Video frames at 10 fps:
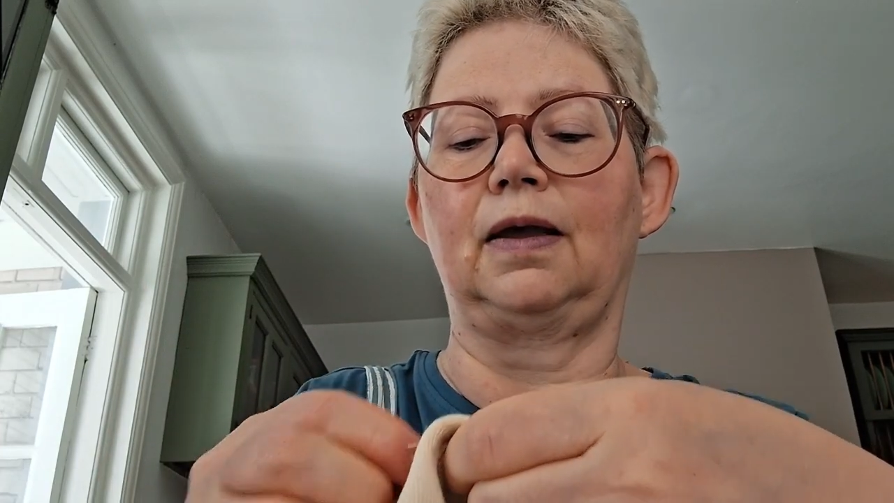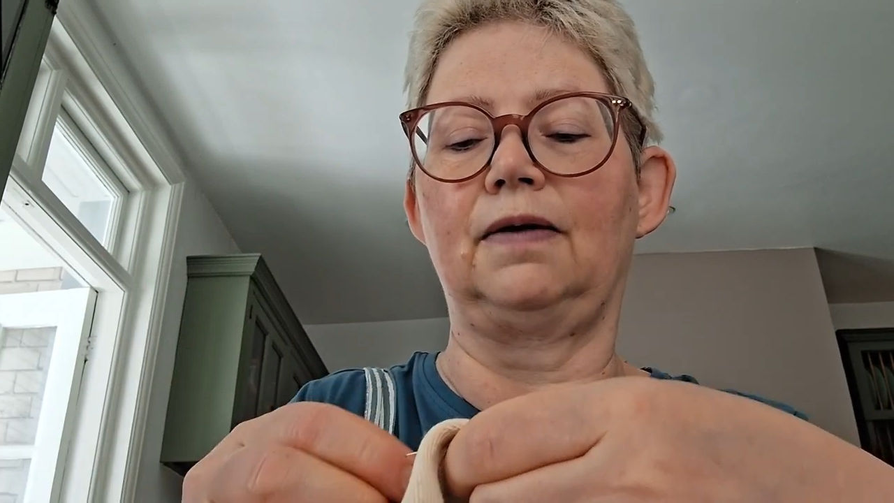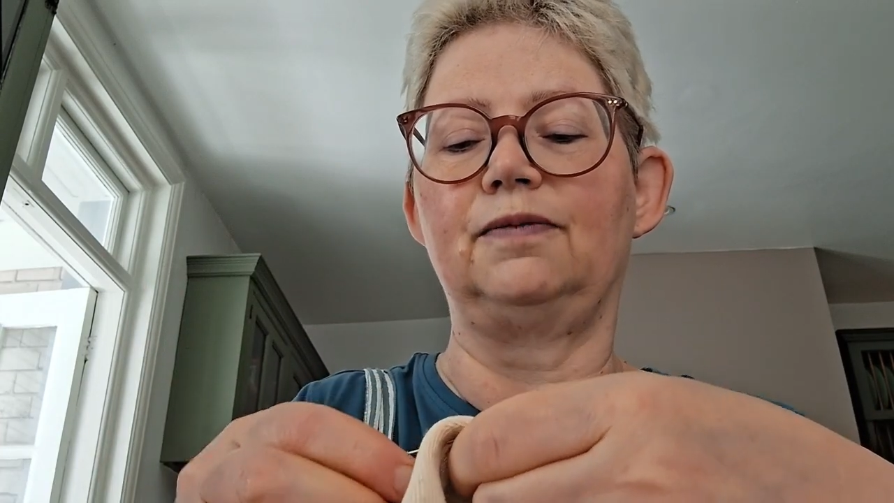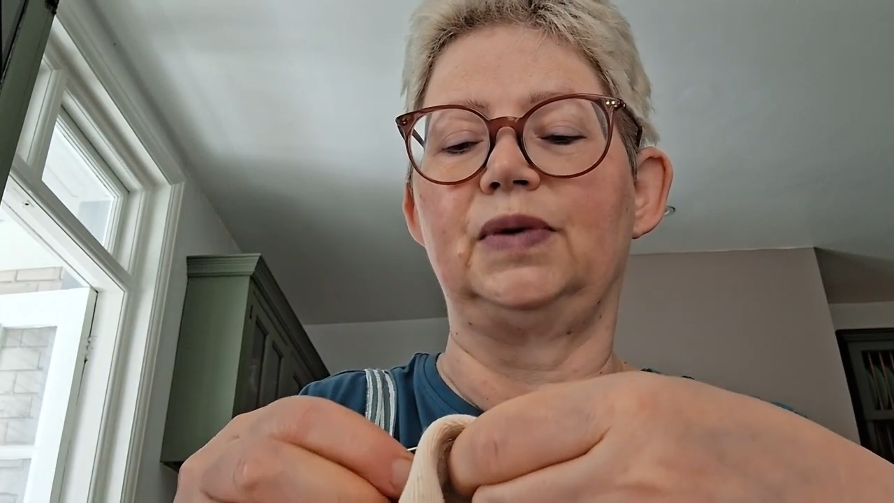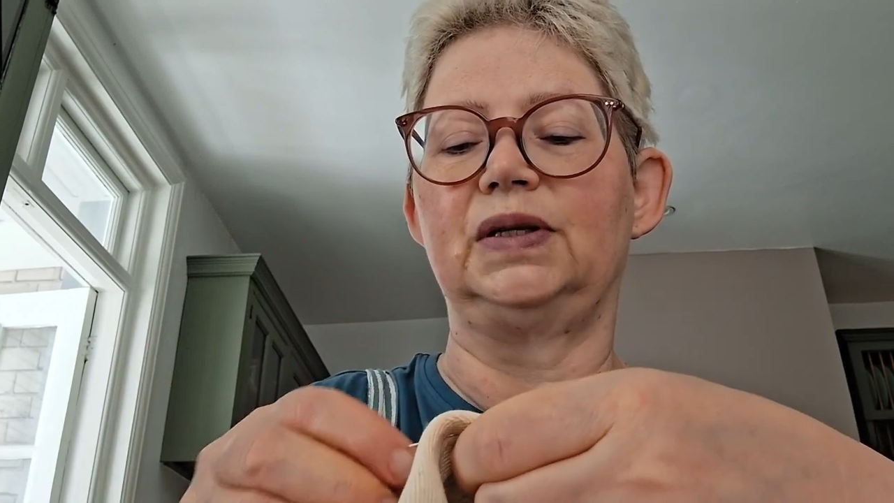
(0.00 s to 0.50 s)

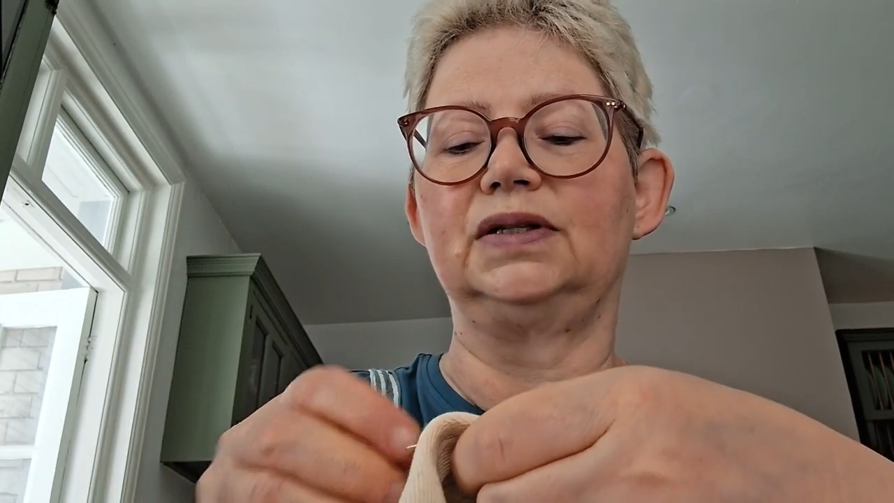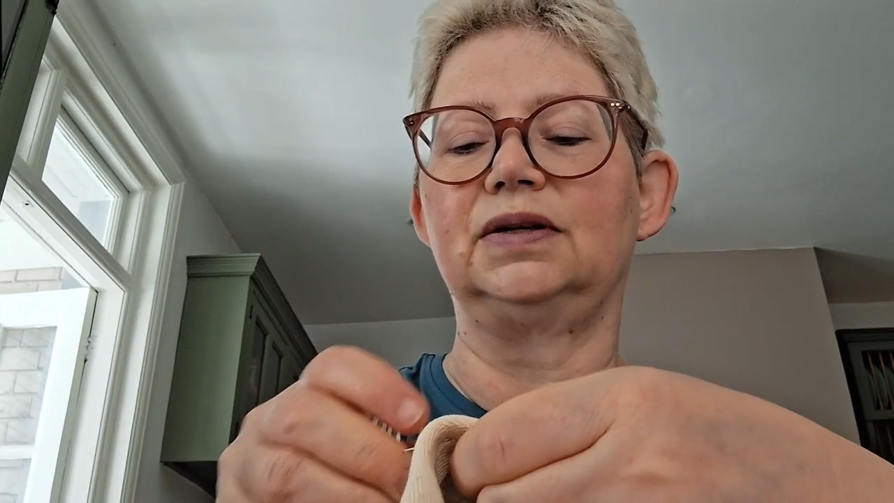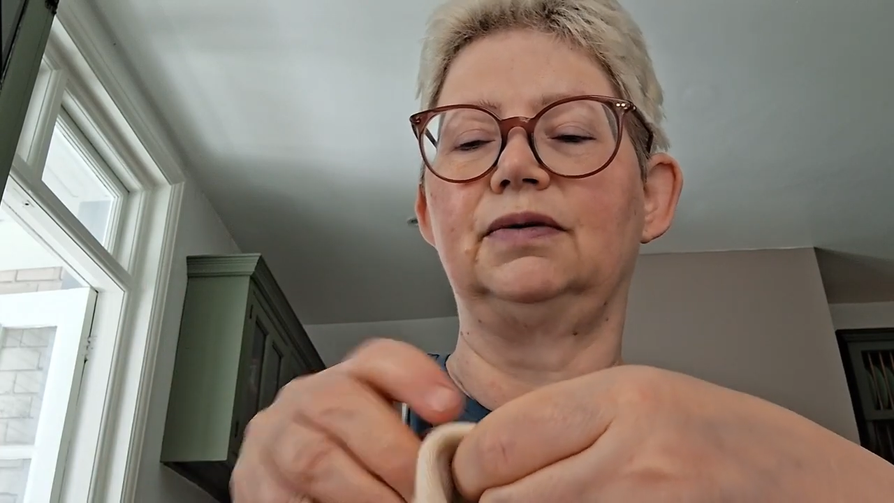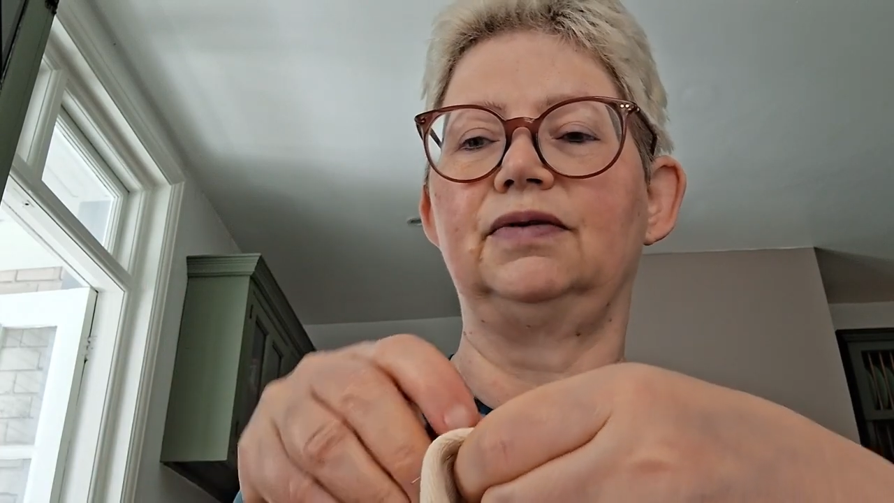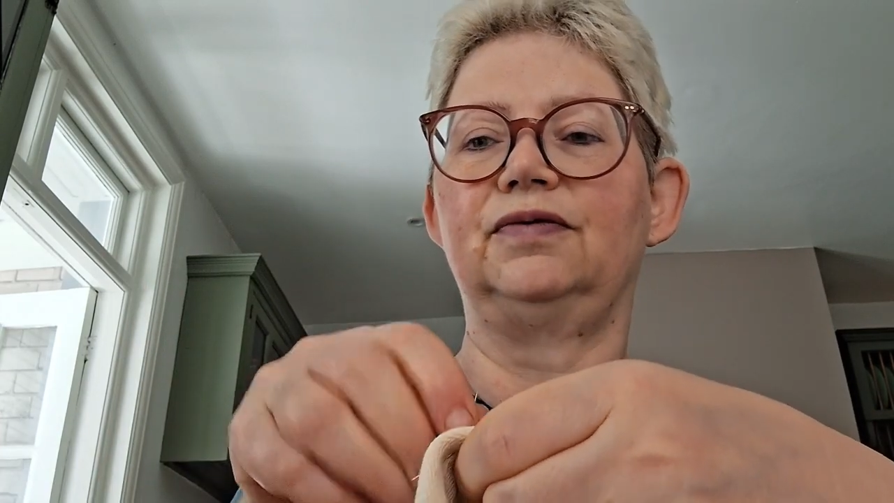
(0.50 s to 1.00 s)
I've been
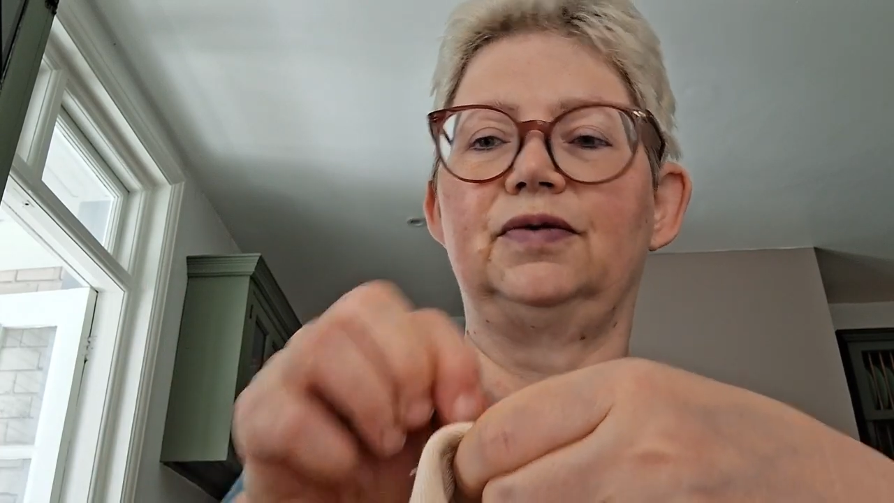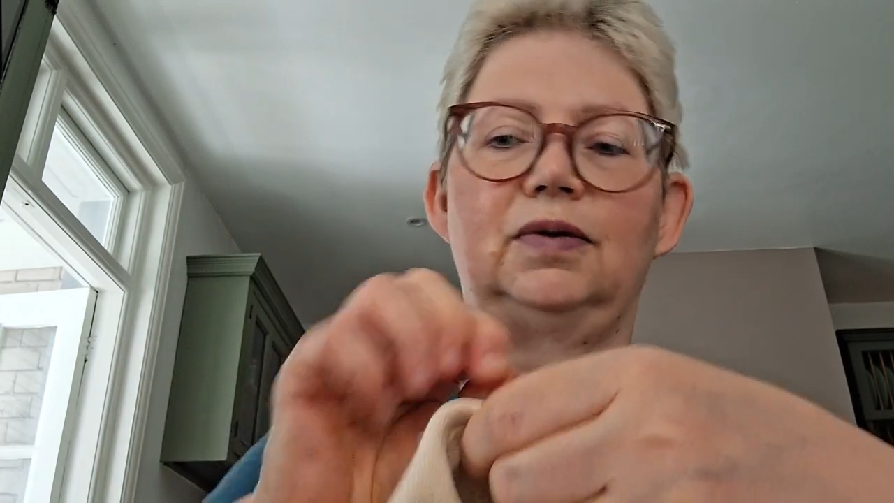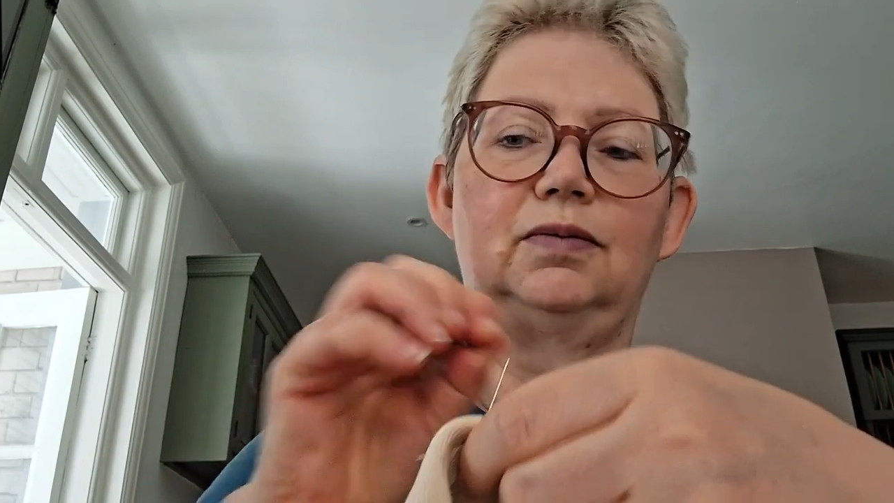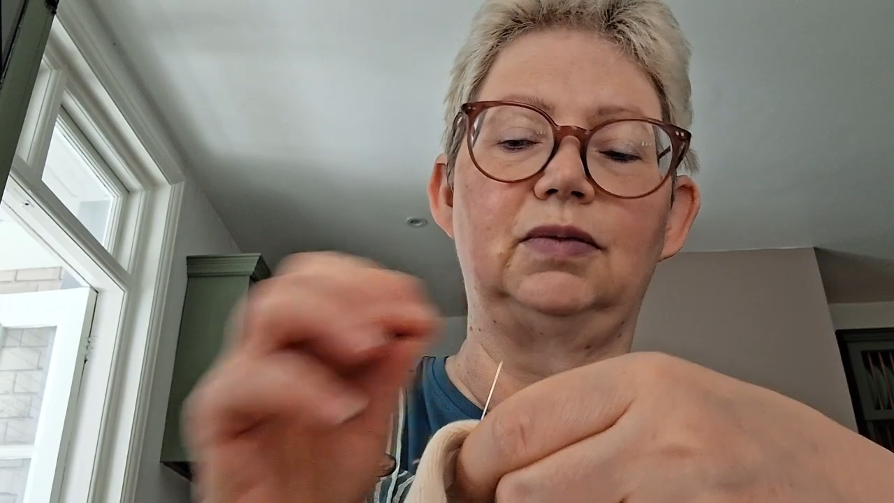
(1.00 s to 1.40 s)
sewing for